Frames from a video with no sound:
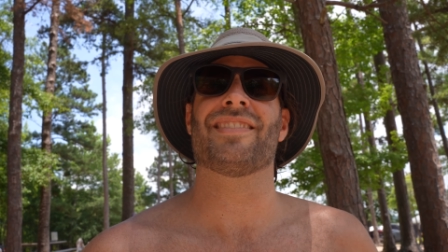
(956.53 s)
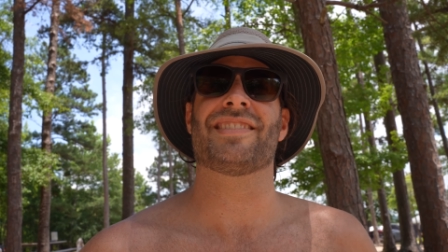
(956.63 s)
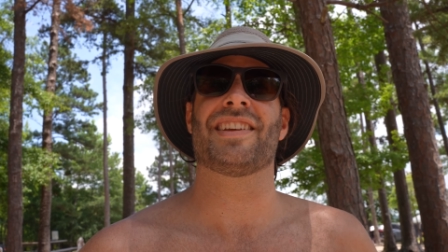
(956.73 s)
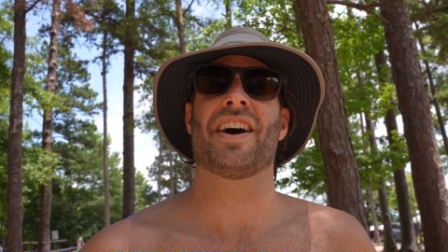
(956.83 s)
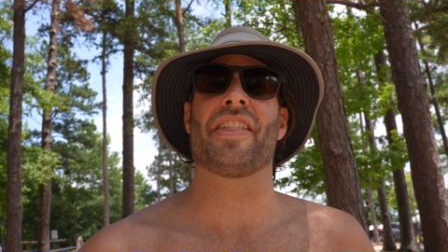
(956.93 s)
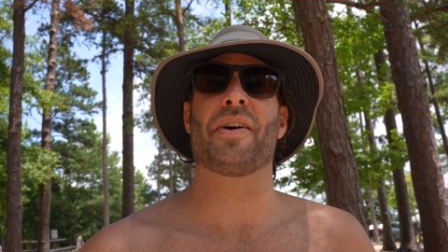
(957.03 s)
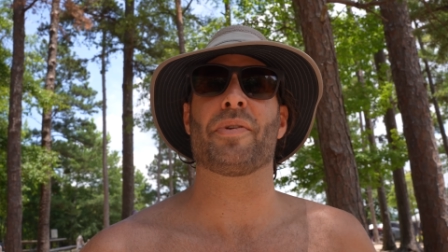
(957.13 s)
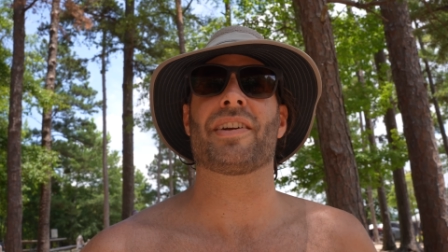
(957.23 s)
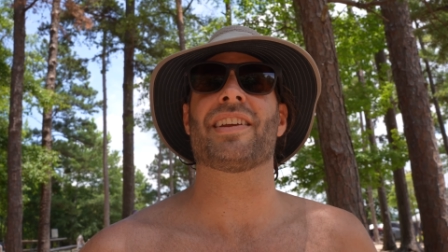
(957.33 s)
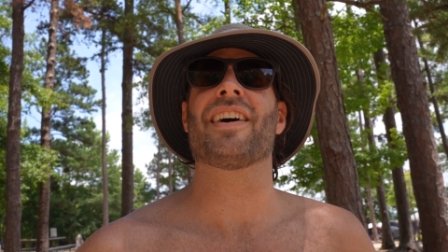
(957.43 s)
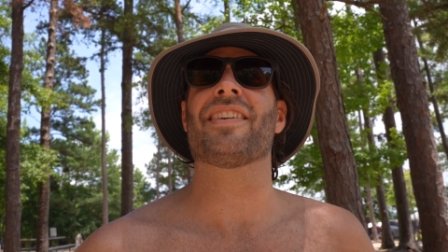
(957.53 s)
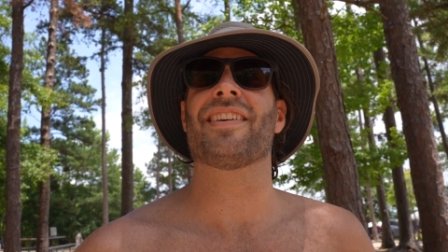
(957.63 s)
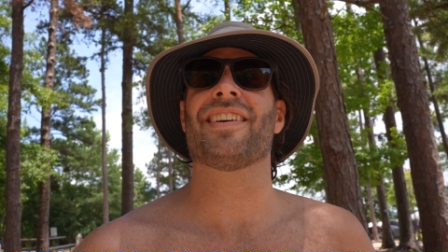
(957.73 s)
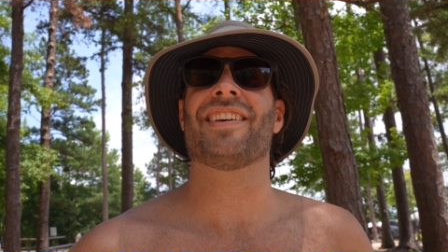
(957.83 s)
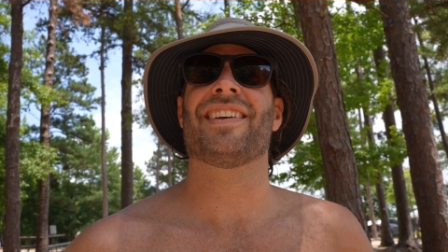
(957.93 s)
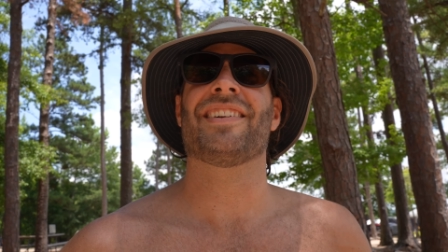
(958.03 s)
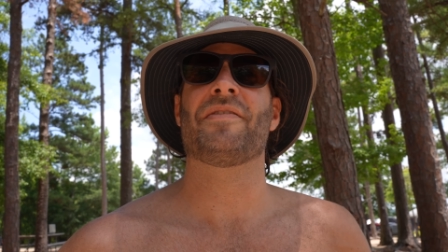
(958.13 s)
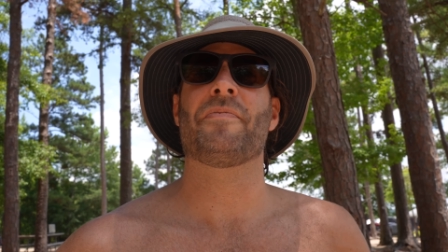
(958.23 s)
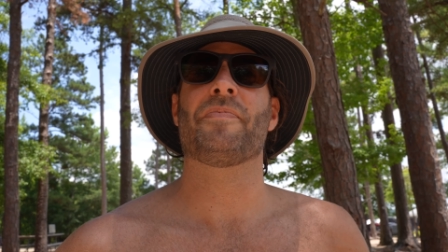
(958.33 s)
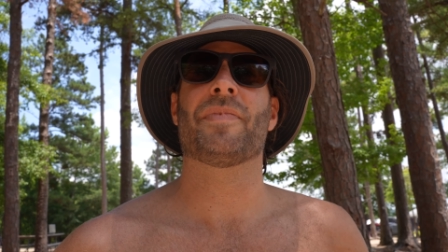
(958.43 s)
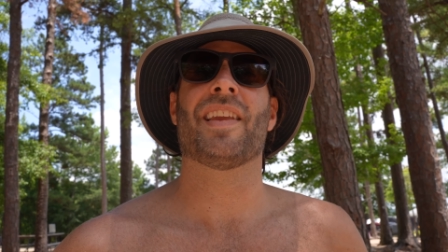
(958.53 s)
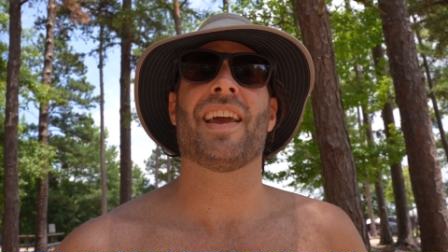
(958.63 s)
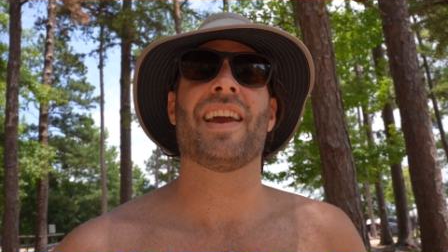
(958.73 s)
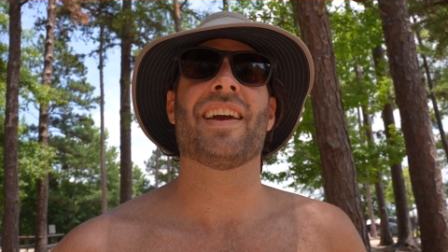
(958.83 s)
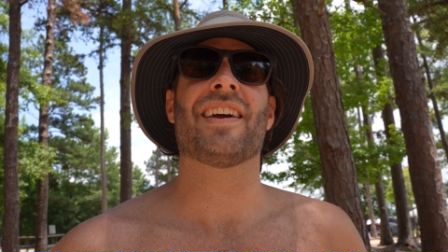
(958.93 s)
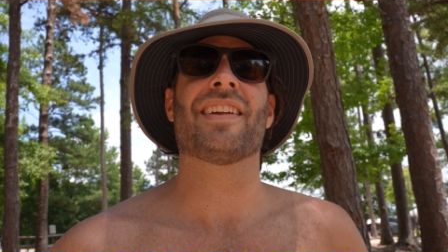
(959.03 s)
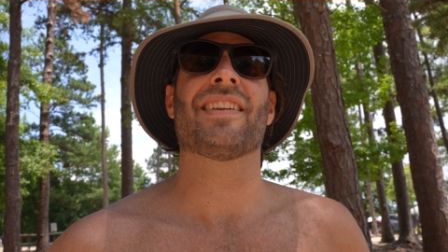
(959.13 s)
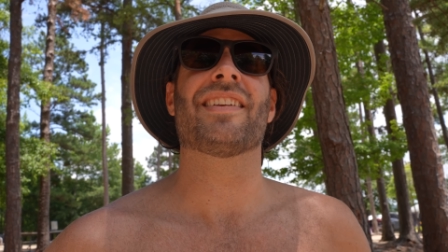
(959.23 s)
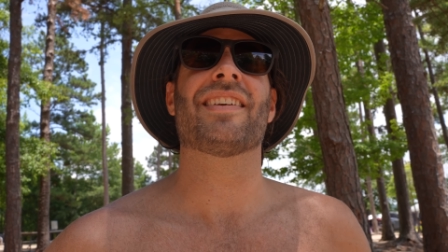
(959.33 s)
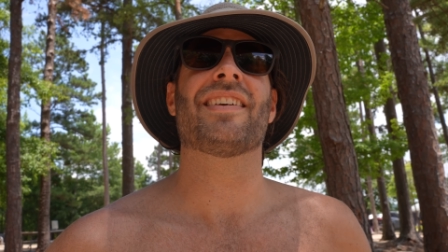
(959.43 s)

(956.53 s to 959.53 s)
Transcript: See how that worked out. And